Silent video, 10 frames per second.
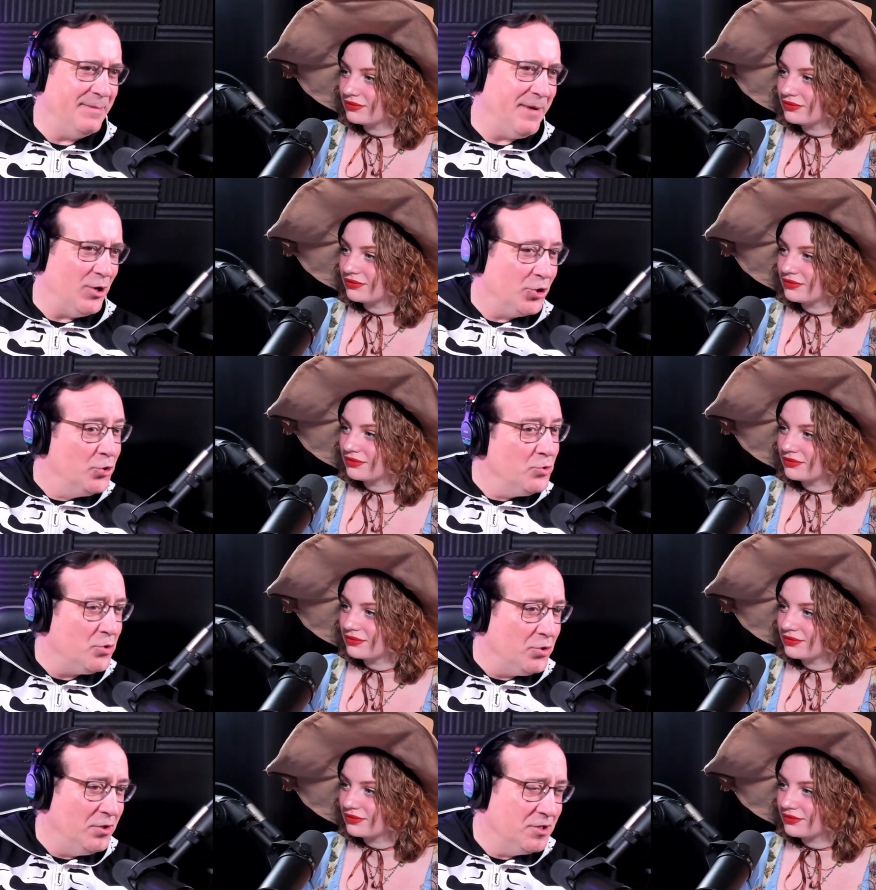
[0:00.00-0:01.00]
Speaker 1: about
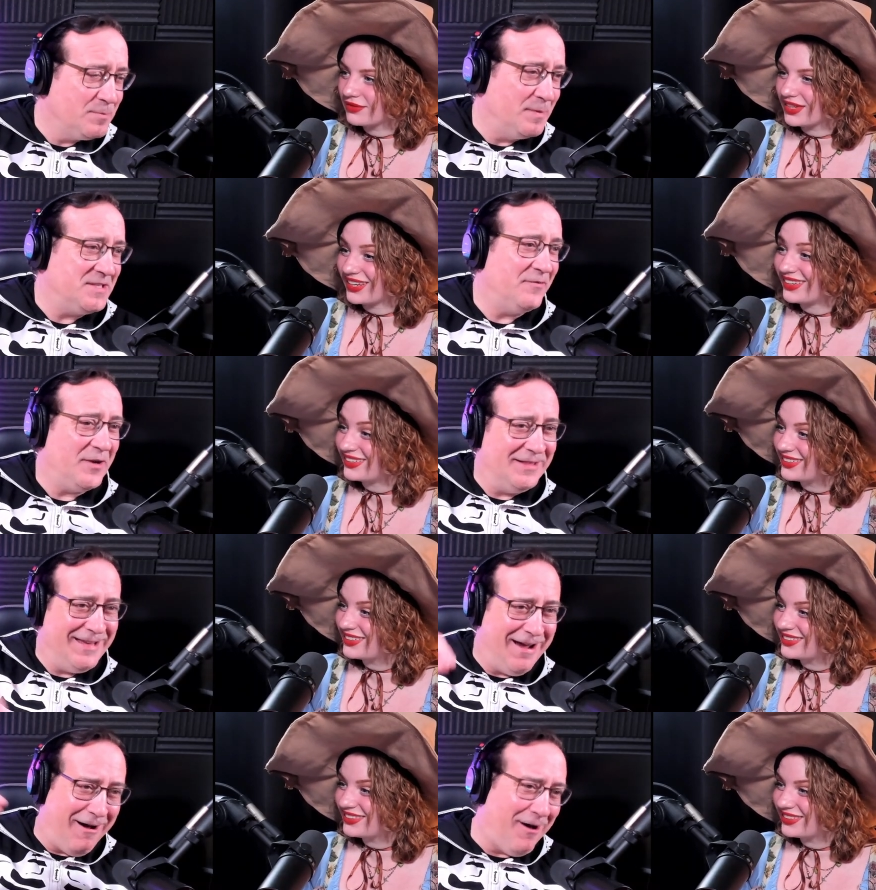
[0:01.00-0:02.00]
Google,
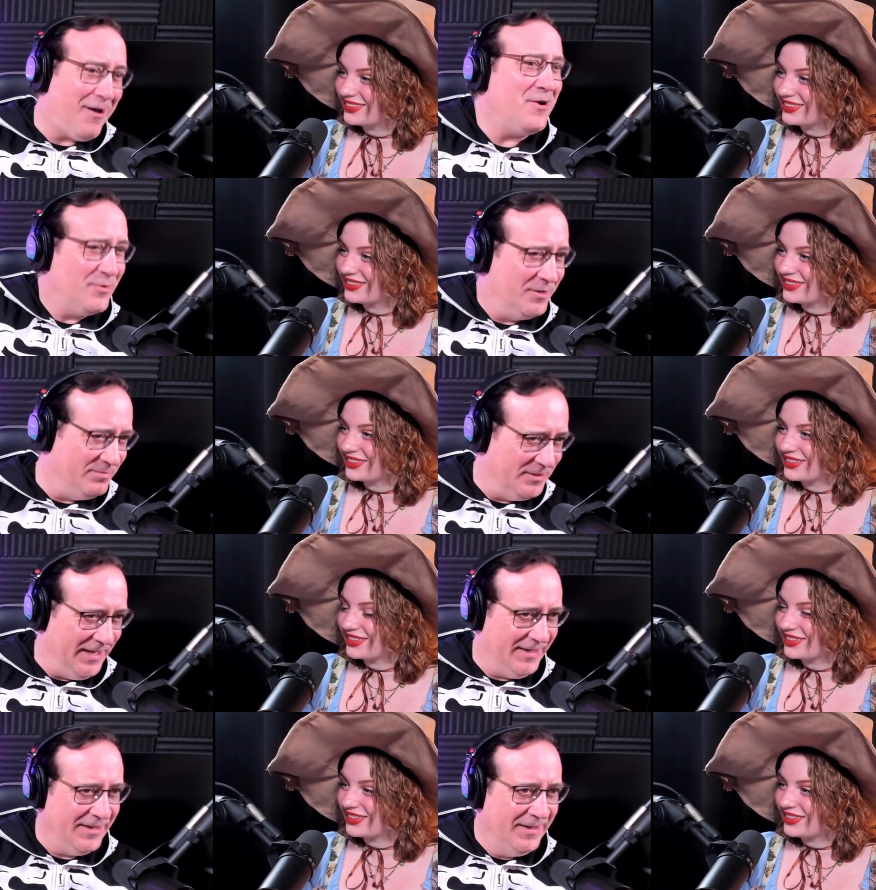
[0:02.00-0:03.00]
specifically
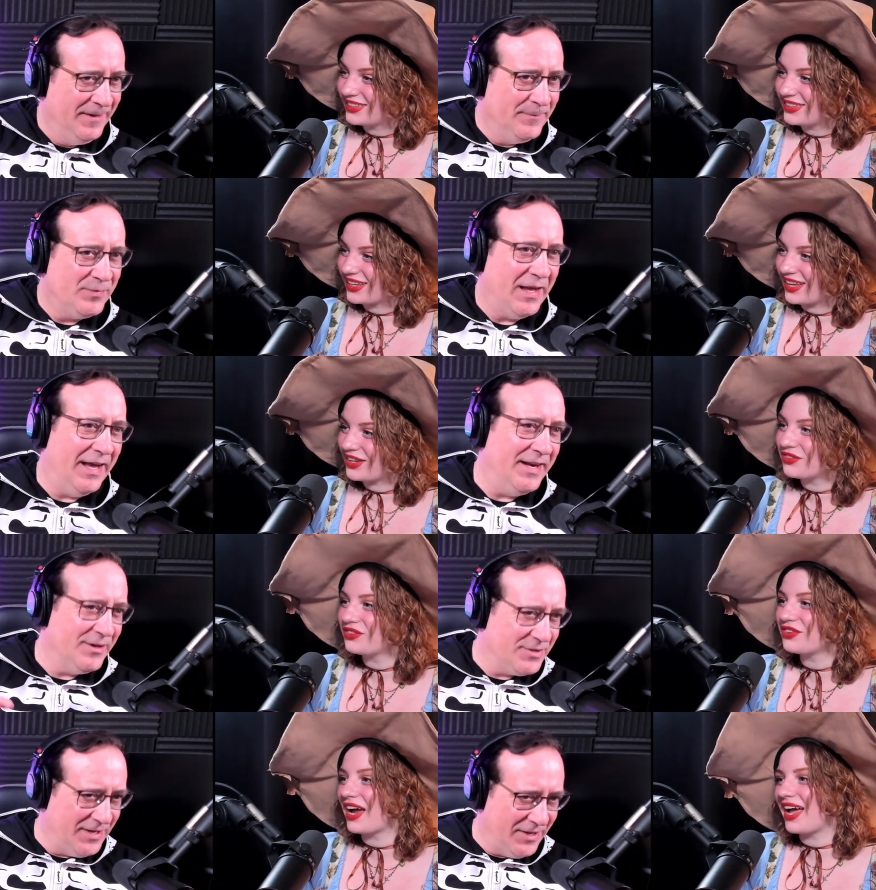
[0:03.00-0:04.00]
autocomplete. And
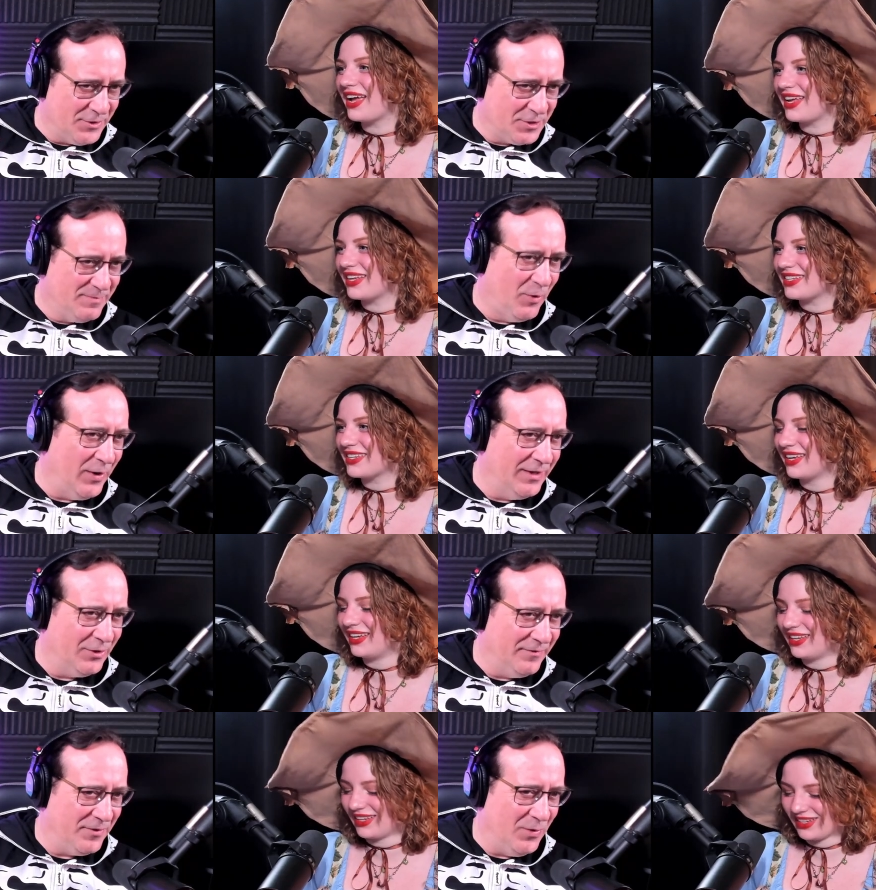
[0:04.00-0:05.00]
here's right. another
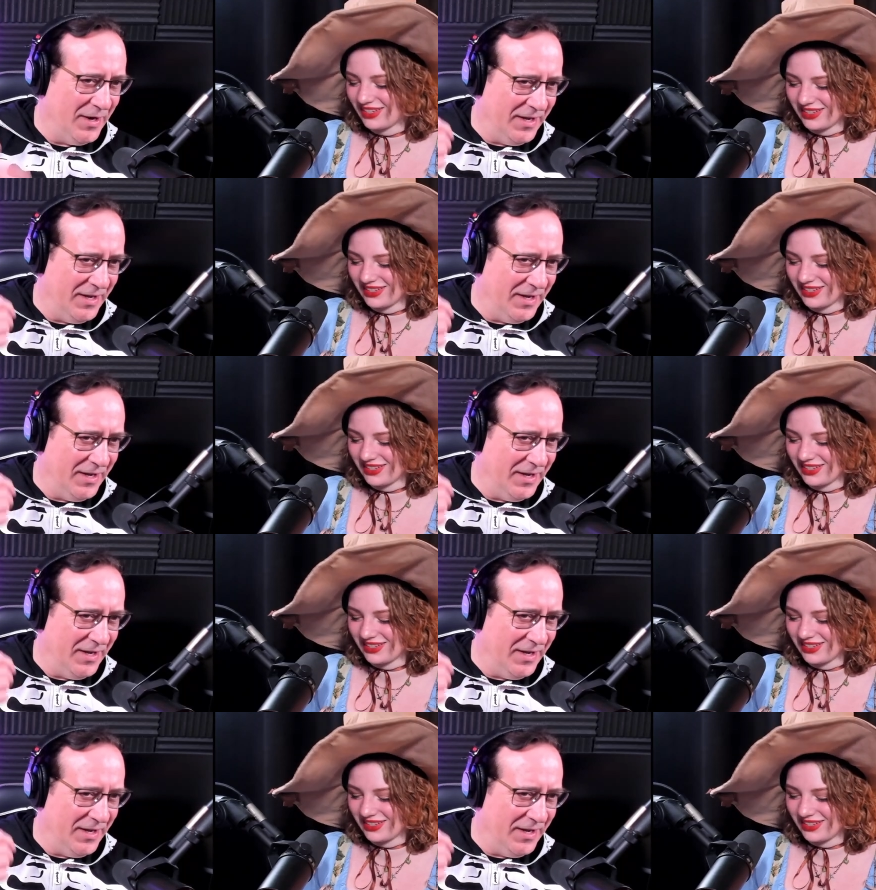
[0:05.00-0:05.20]
spoiler if you want to